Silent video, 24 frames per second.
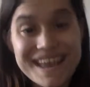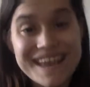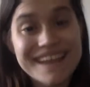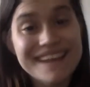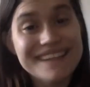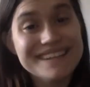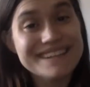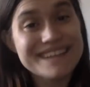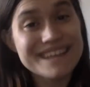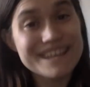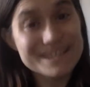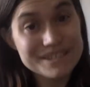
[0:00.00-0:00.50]

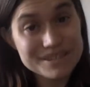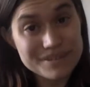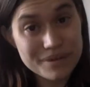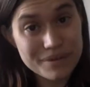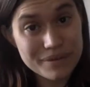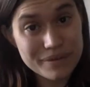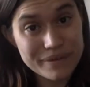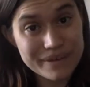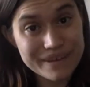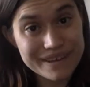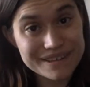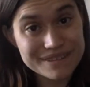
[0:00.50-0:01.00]
And as
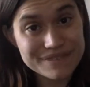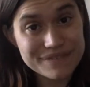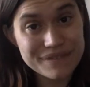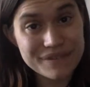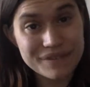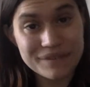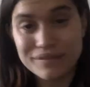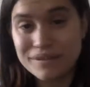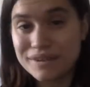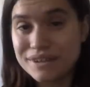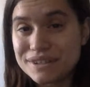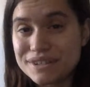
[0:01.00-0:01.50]
always, feel
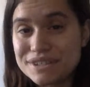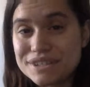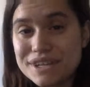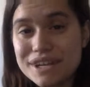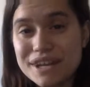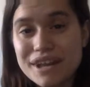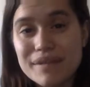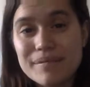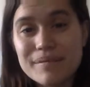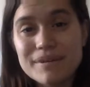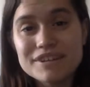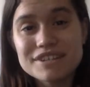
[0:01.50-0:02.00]
free to
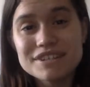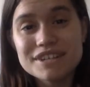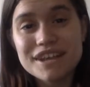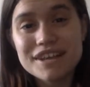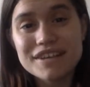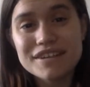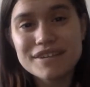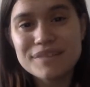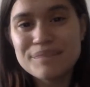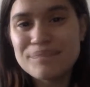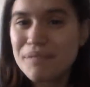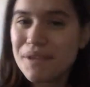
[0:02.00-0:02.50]
check out my
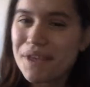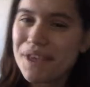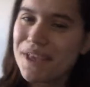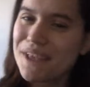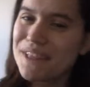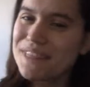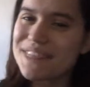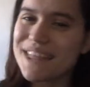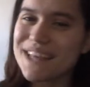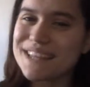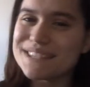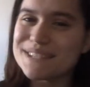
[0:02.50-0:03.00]
channel.
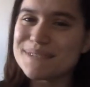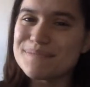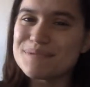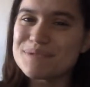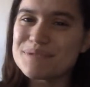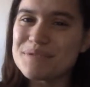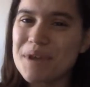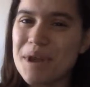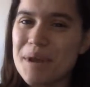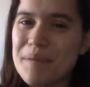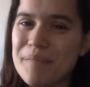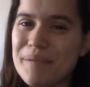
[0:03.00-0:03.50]
Hit that
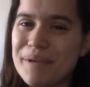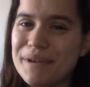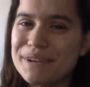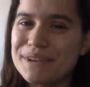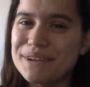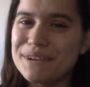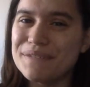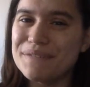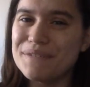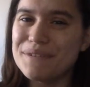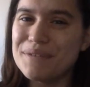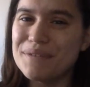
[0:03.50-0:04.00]
subscribe button
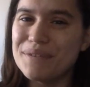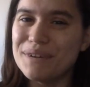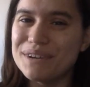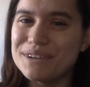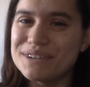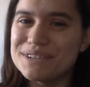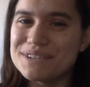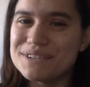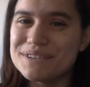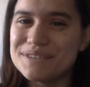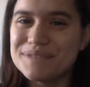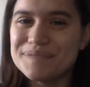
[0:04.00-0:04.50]
if you want
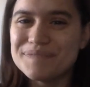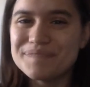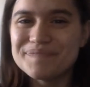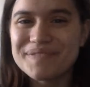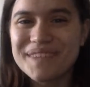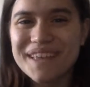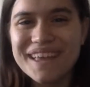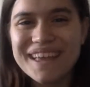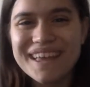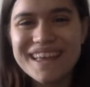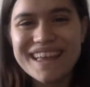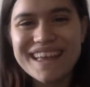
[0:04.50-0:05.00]
to.
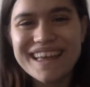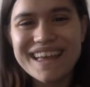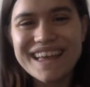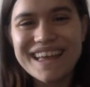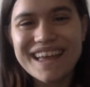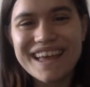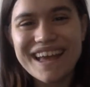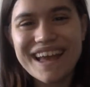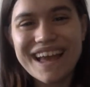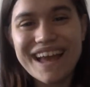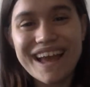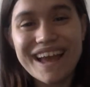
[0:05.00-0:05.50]

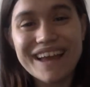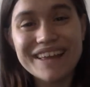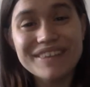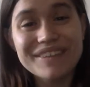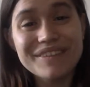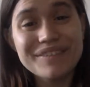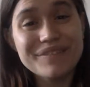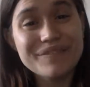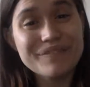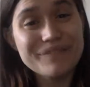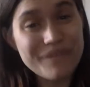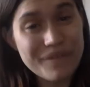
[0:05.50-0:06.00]
I
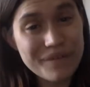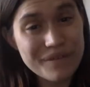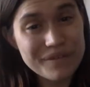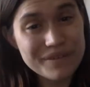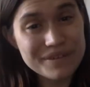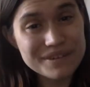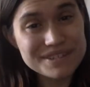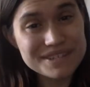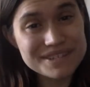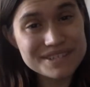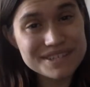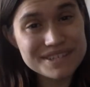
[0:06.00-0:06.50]
look
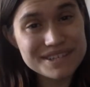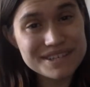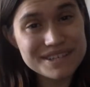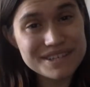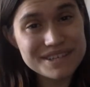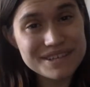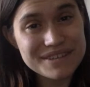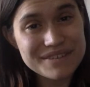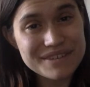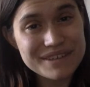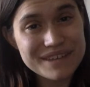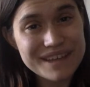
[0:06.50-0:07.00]
forward to seeing
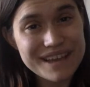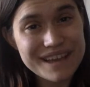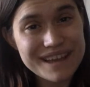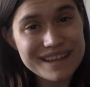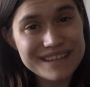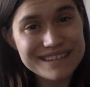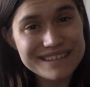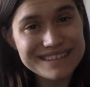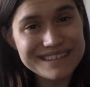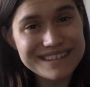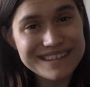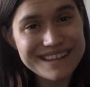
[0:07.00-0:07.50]
you
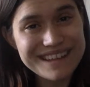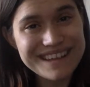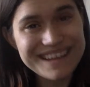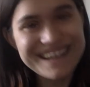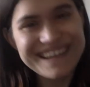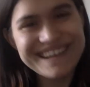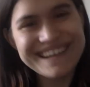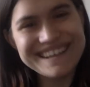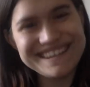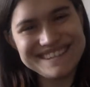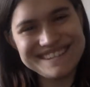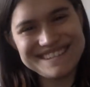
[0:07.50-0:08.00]
again,
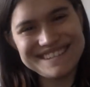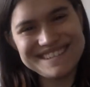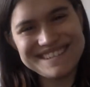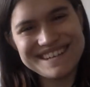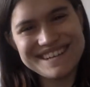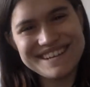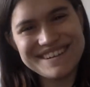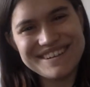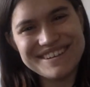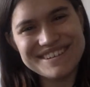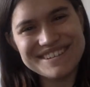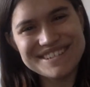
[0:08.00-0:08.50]
and stay
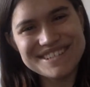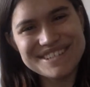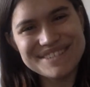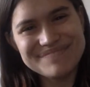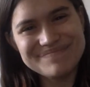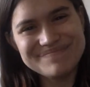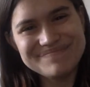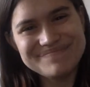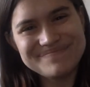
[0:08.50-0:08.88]
awesome.